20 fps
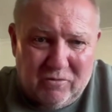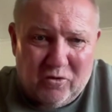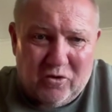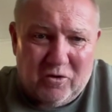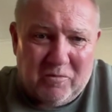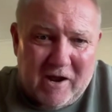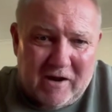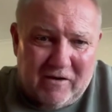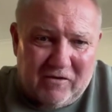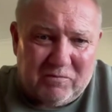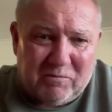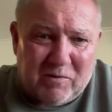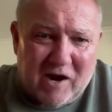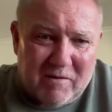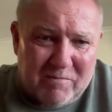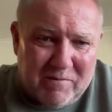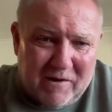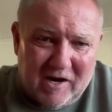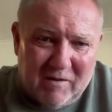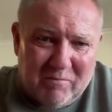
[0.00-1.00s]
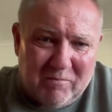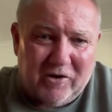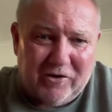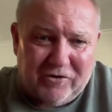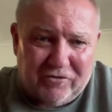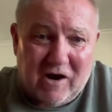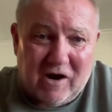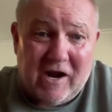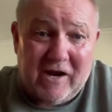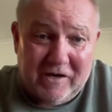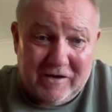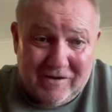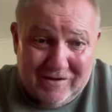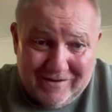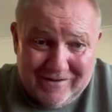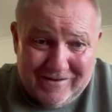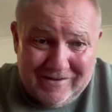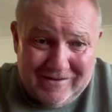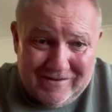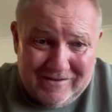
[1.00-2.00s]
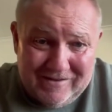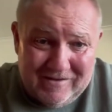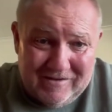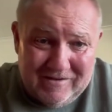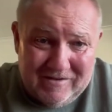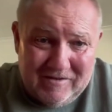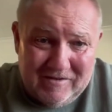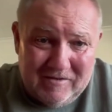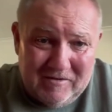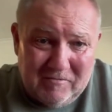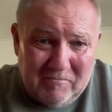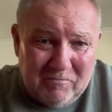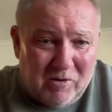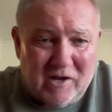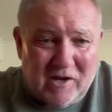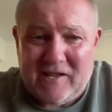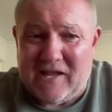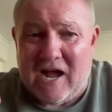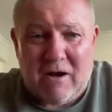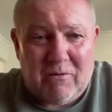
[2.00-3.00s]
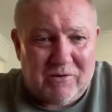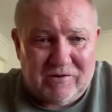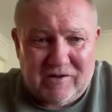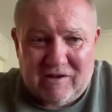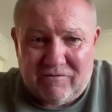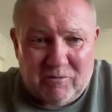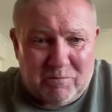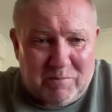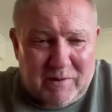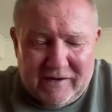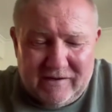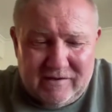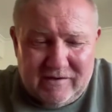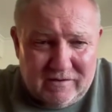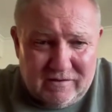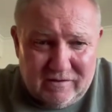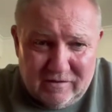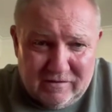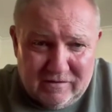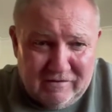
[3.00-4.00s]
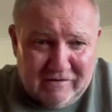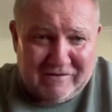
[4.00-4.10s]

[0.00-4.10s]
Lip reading: automotive spray painter by trade. My car was never painted.